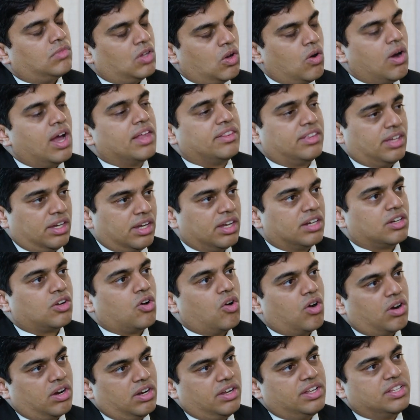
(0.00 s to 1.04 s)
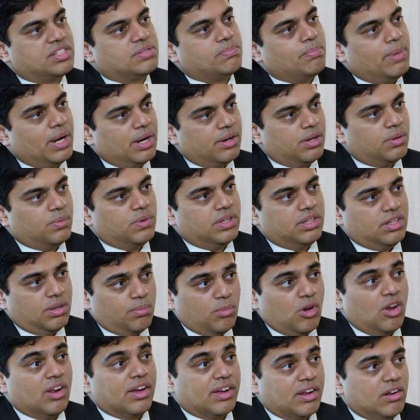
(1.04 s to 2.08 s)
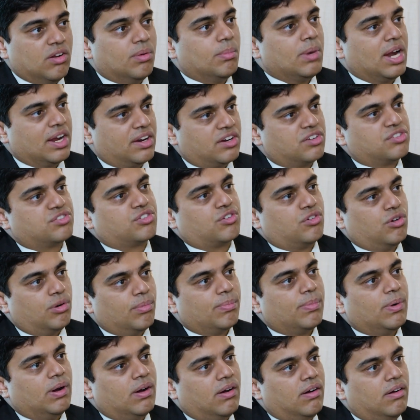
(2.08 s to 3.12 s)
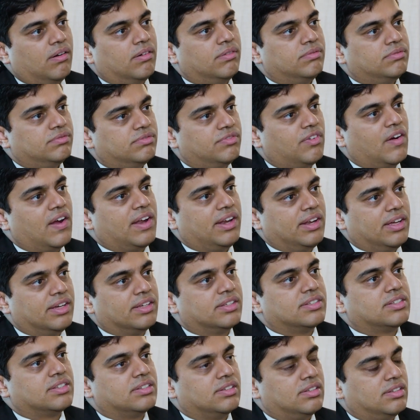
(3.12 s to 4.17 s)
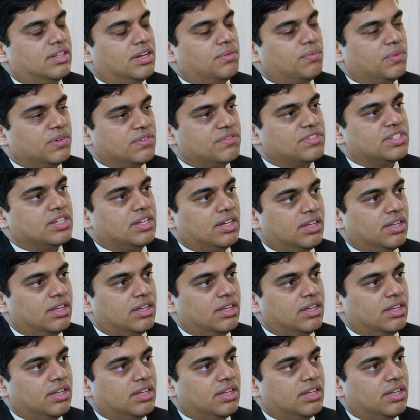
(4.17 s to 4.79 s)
No, I think it correlates better with the molecular microscope findings that we've seen.